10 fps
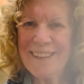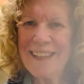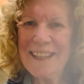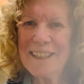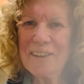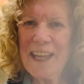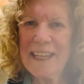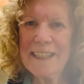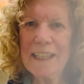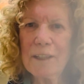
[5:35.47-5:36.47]
So
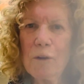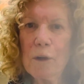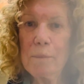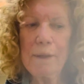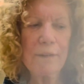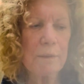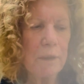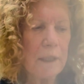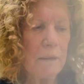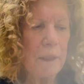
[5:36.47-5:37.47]
that's it. Corned beef
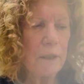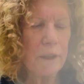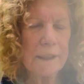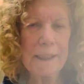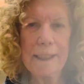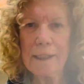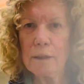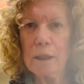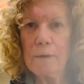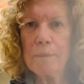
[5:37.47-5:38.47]
can be cooked in
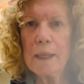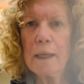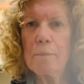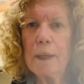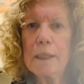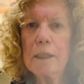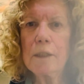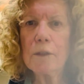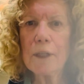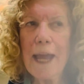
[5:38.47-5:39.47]
here, but
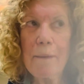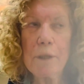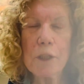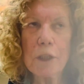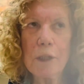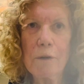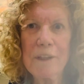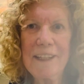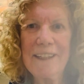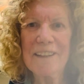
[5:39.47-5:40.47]
your cabbage should go
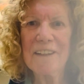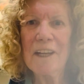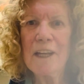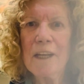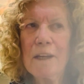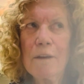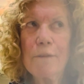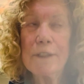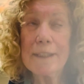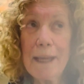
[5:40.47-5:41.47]
in here
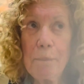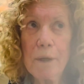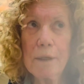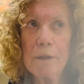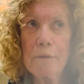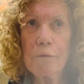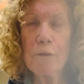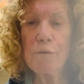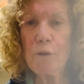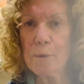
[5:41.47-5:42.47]
separate for
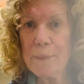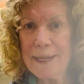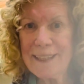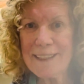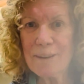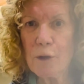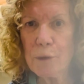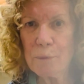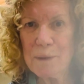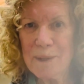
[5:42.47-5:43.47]
4 minutes or
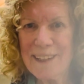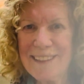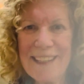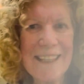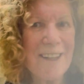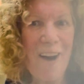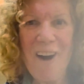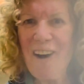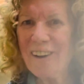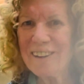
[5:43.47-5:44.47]
3 minutes. That's
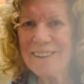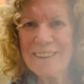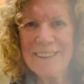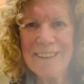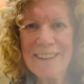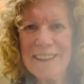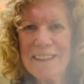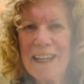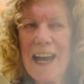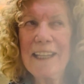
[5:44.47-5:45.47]
all.
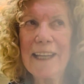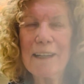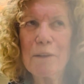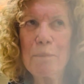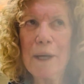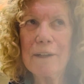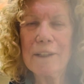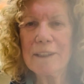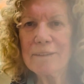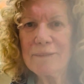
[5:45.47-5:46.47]
I like it with butter
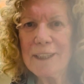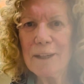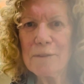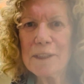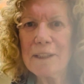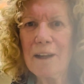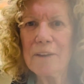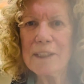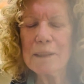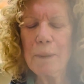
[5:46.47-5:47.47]
and, you know, all
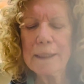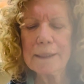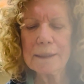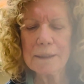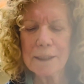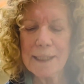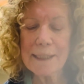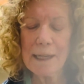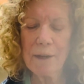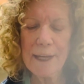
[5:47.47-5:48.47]
these spices because that's
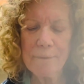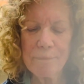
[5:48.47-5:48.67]
how I am.